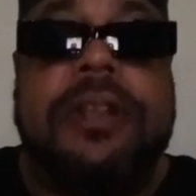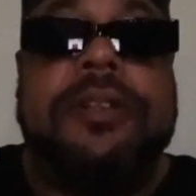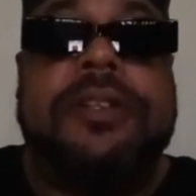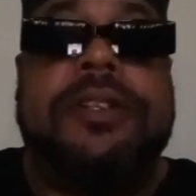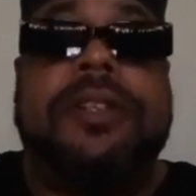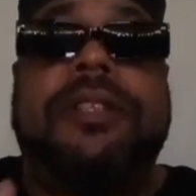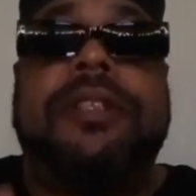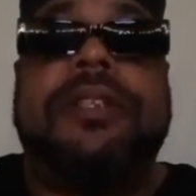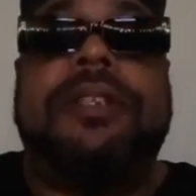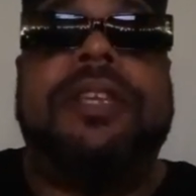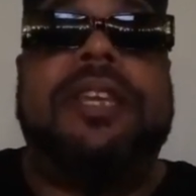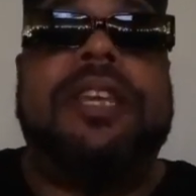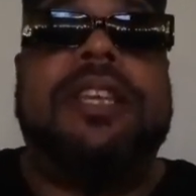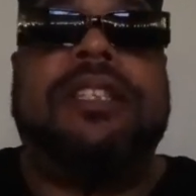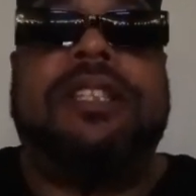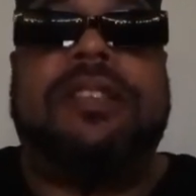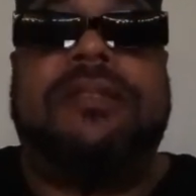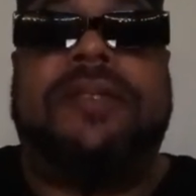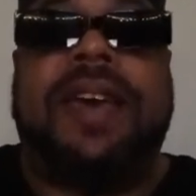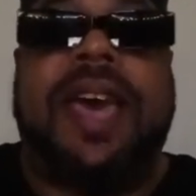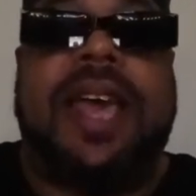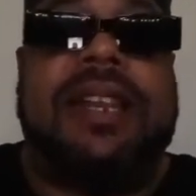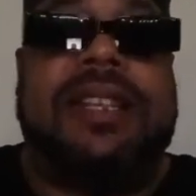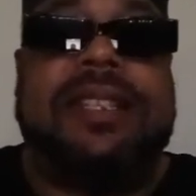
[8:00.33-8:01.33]
to the deans
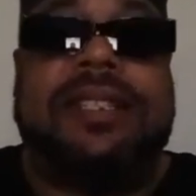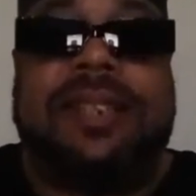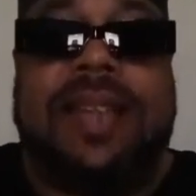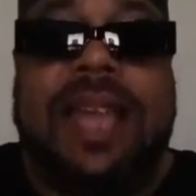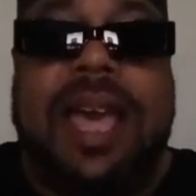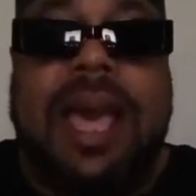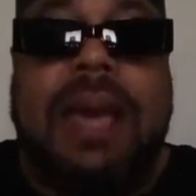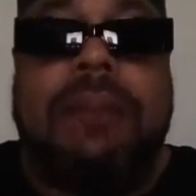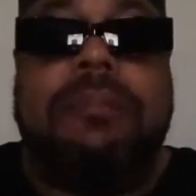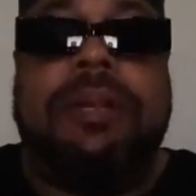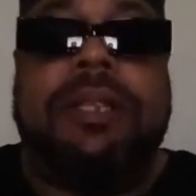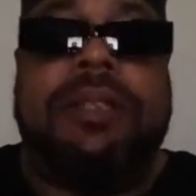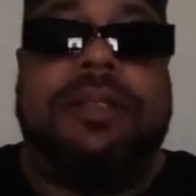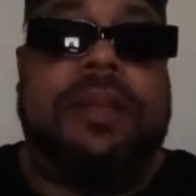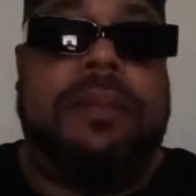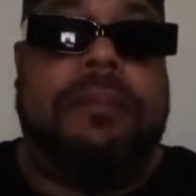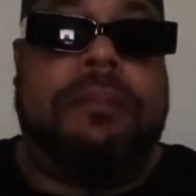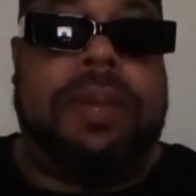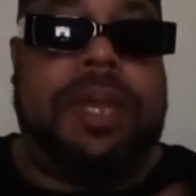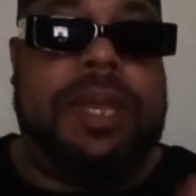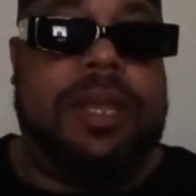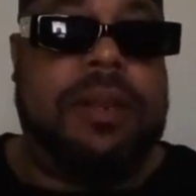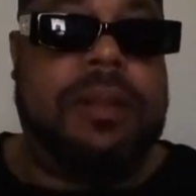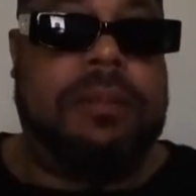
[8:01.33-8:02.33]
of Al-Islam with them
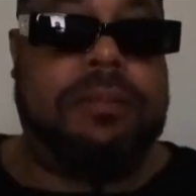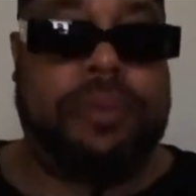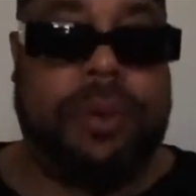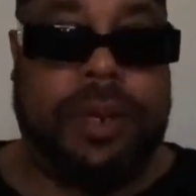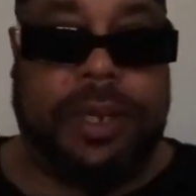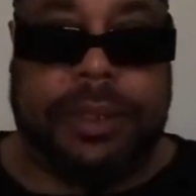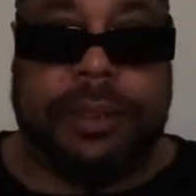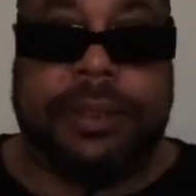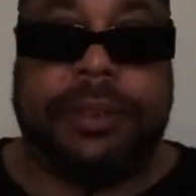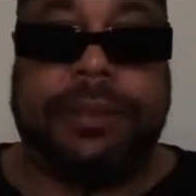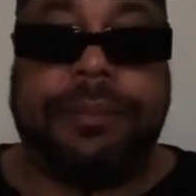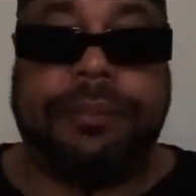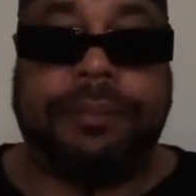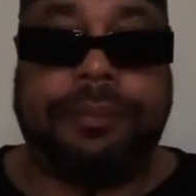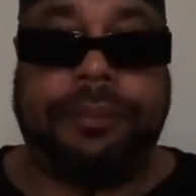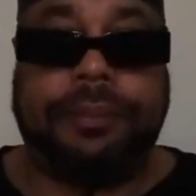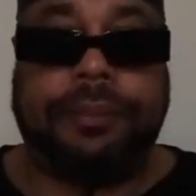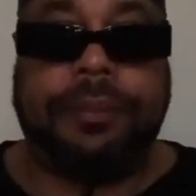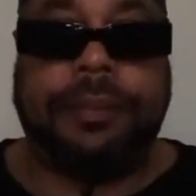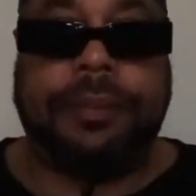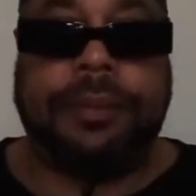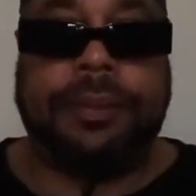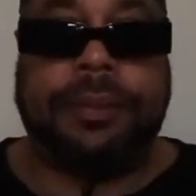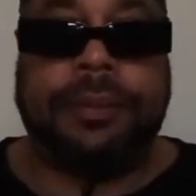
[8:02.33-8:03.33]
being in prison.
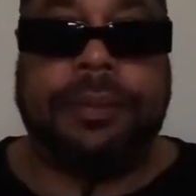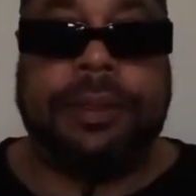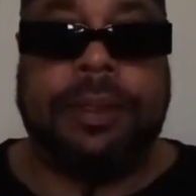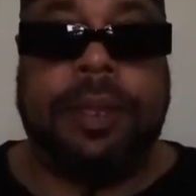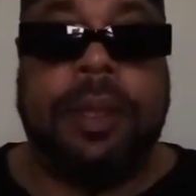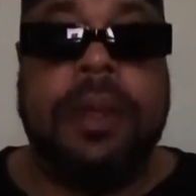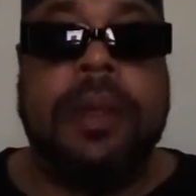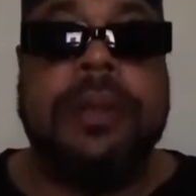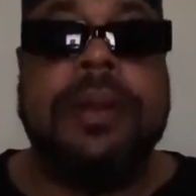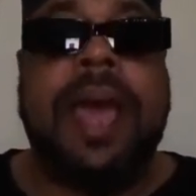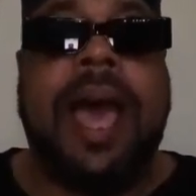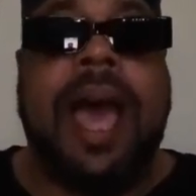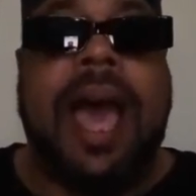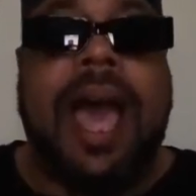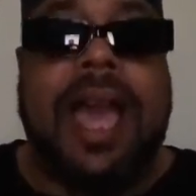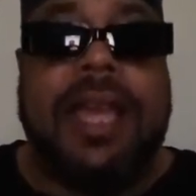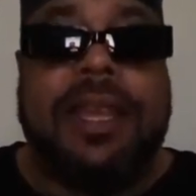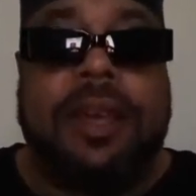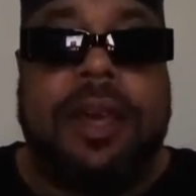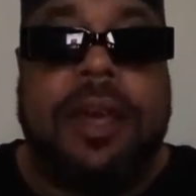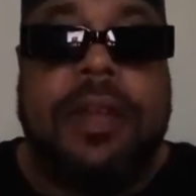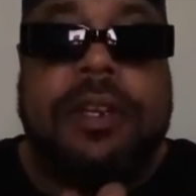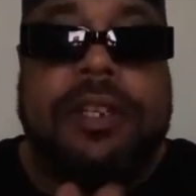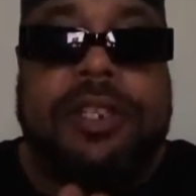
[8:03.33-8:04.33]
Now, I
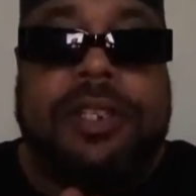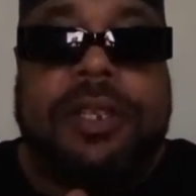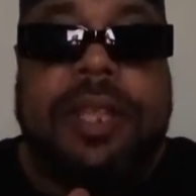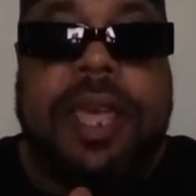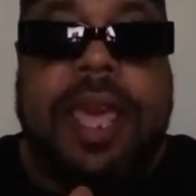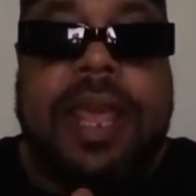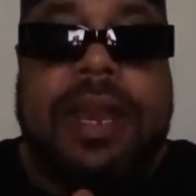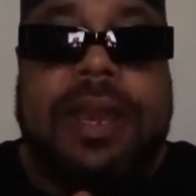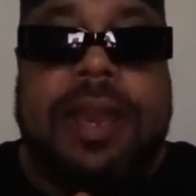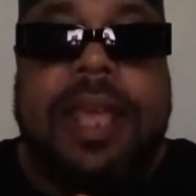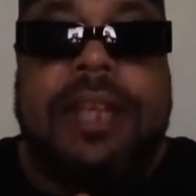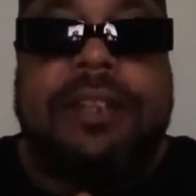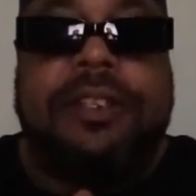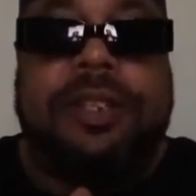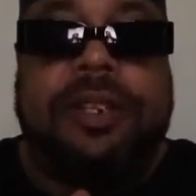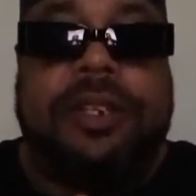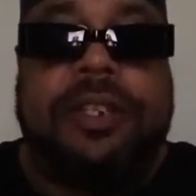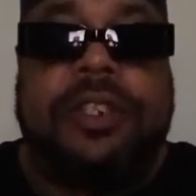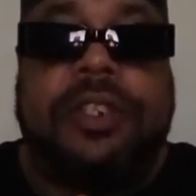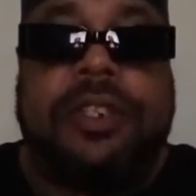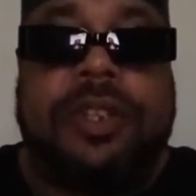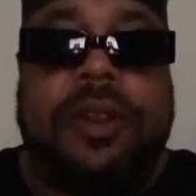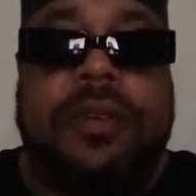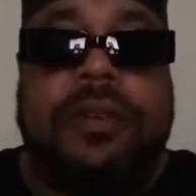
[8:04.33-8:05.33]
can understand that to a
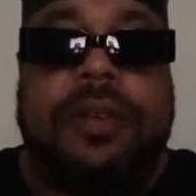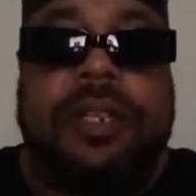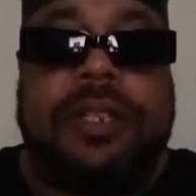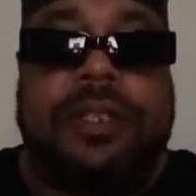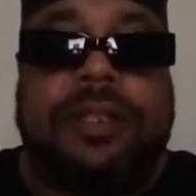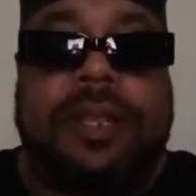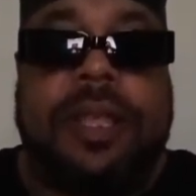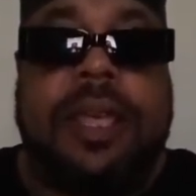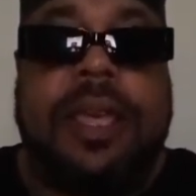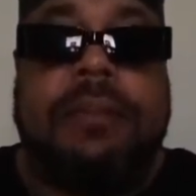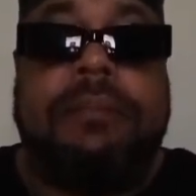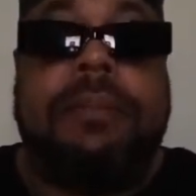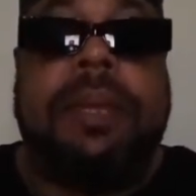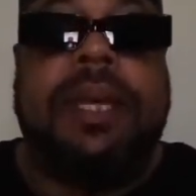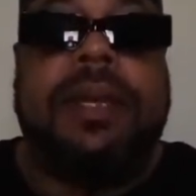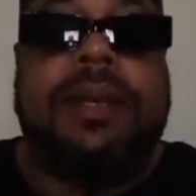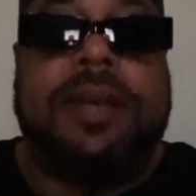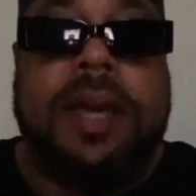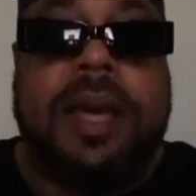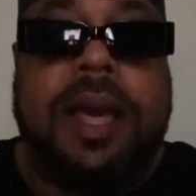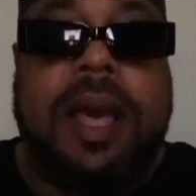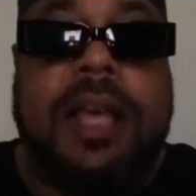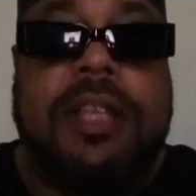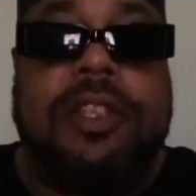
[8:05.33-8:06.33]
certain extent,
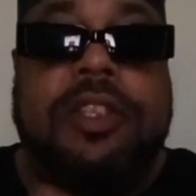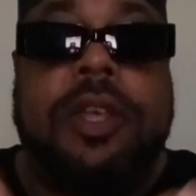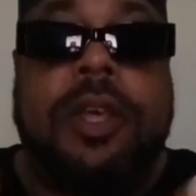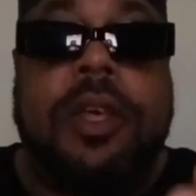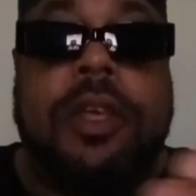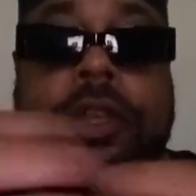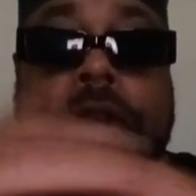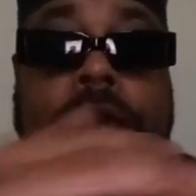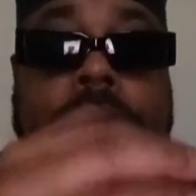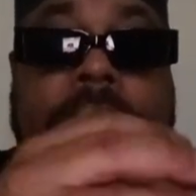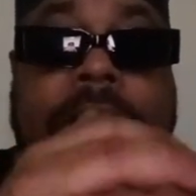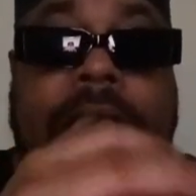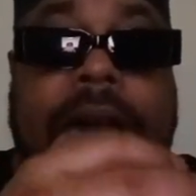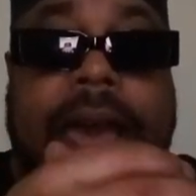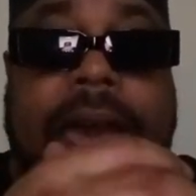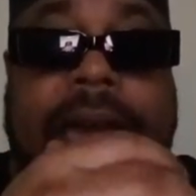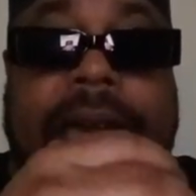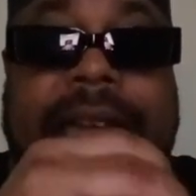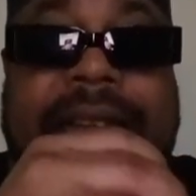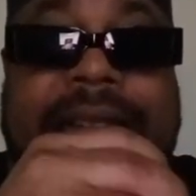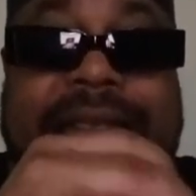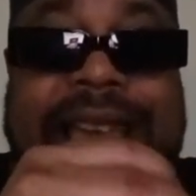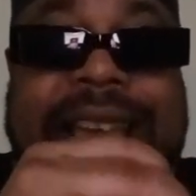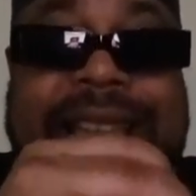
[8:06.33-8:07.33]
because you're not
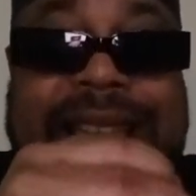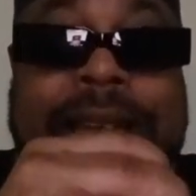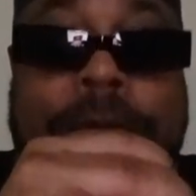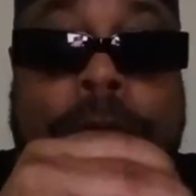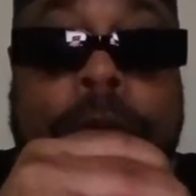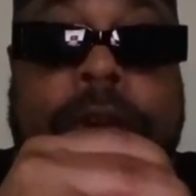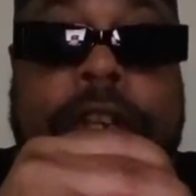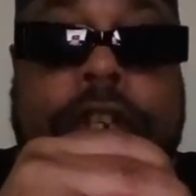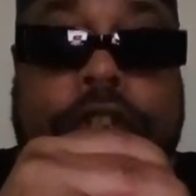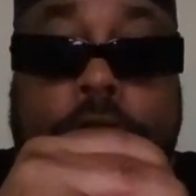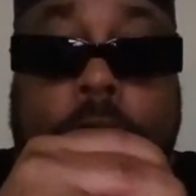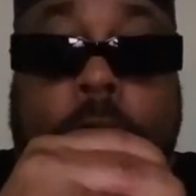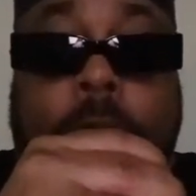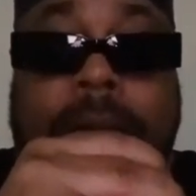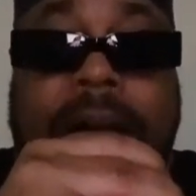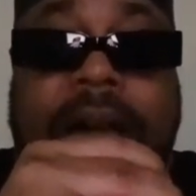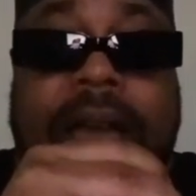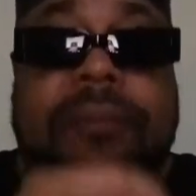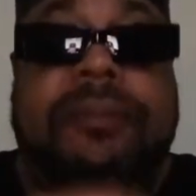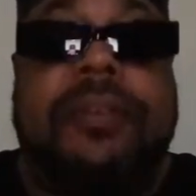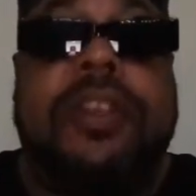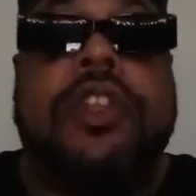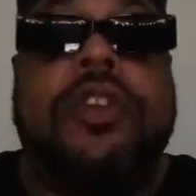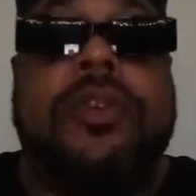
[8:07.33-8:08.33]
with your
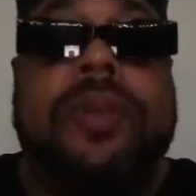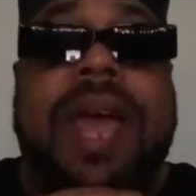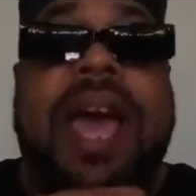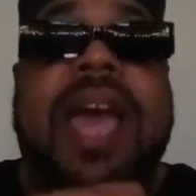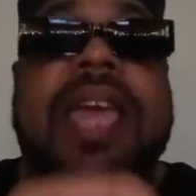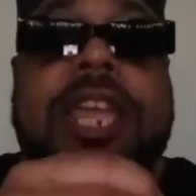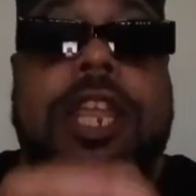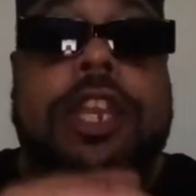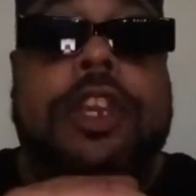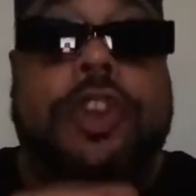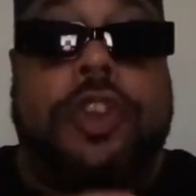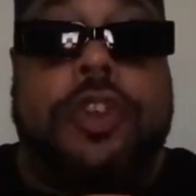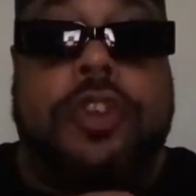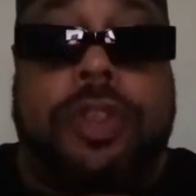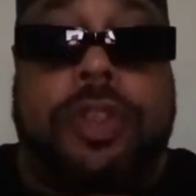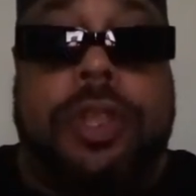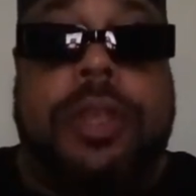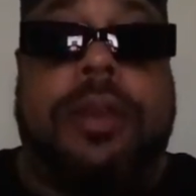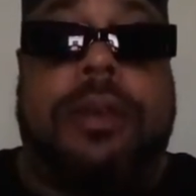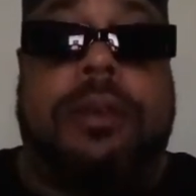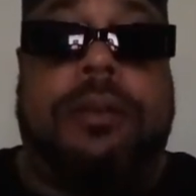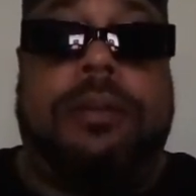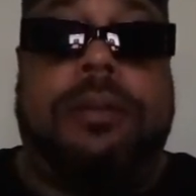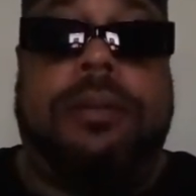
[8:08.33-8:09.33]
wife and you're not in
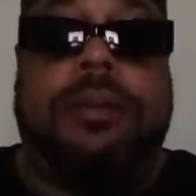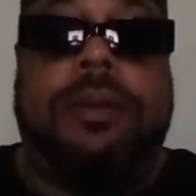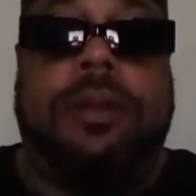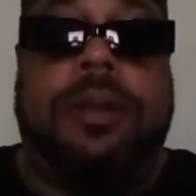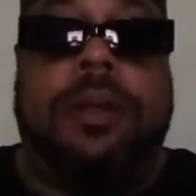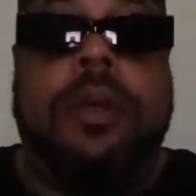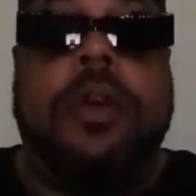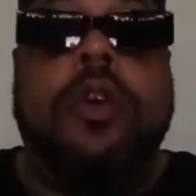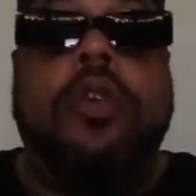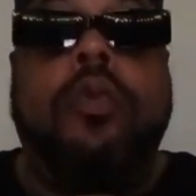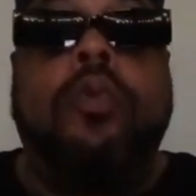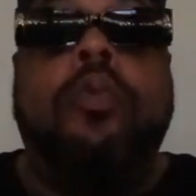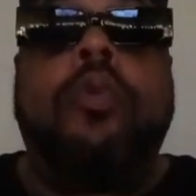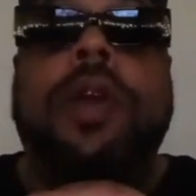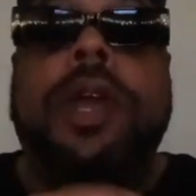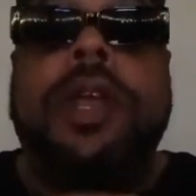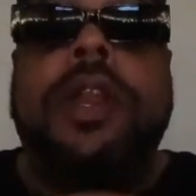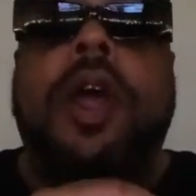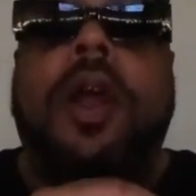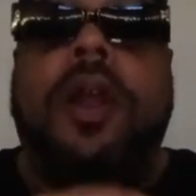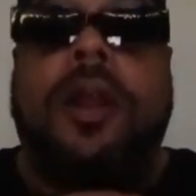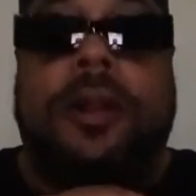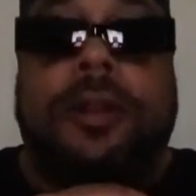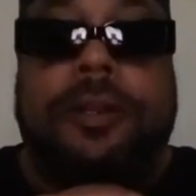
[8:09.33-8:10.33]
dunya
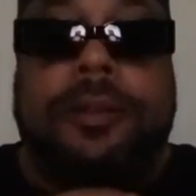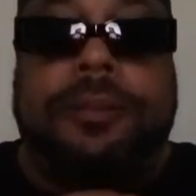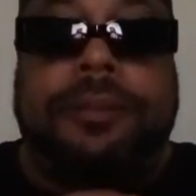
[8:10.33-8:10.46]
with her.